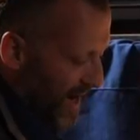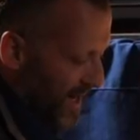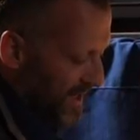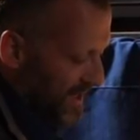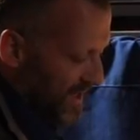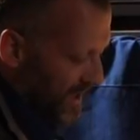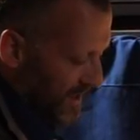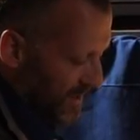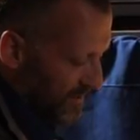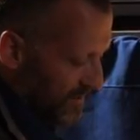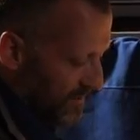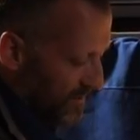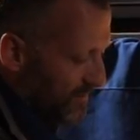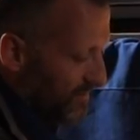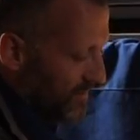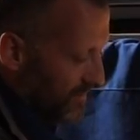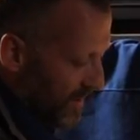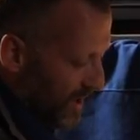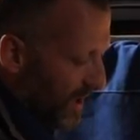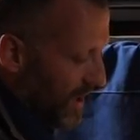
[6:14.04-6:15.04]
painted
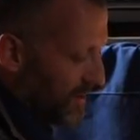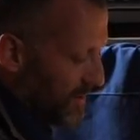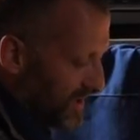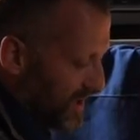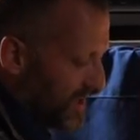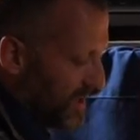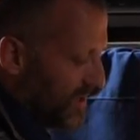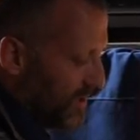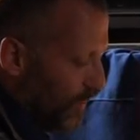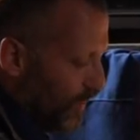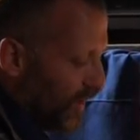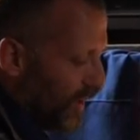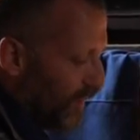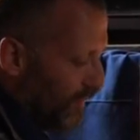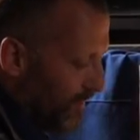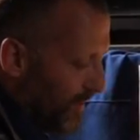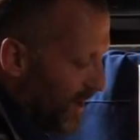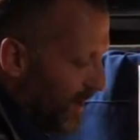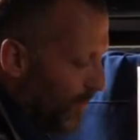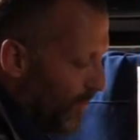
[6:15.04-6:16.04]
closer to what
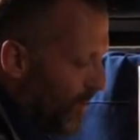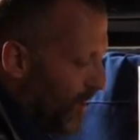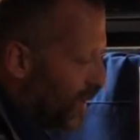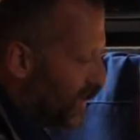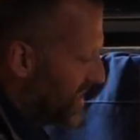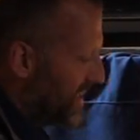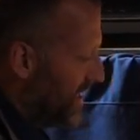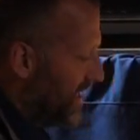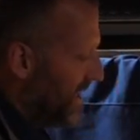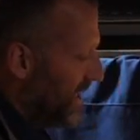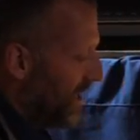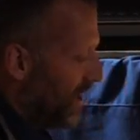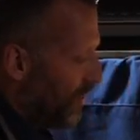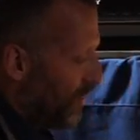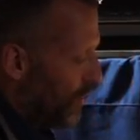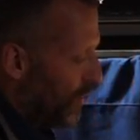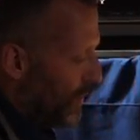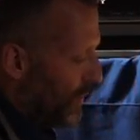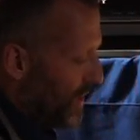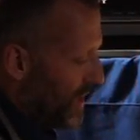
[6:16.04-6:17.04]
it really was, and then
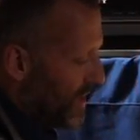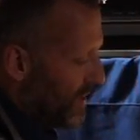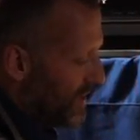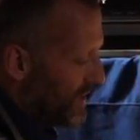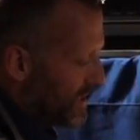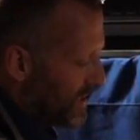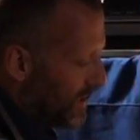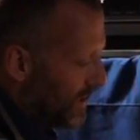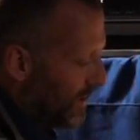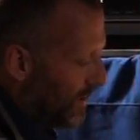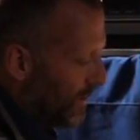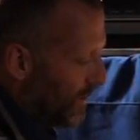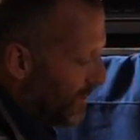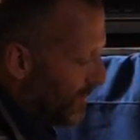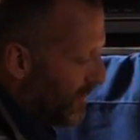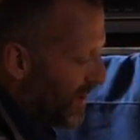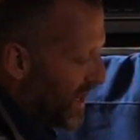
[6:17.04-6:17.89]
I thought, no, it's going to look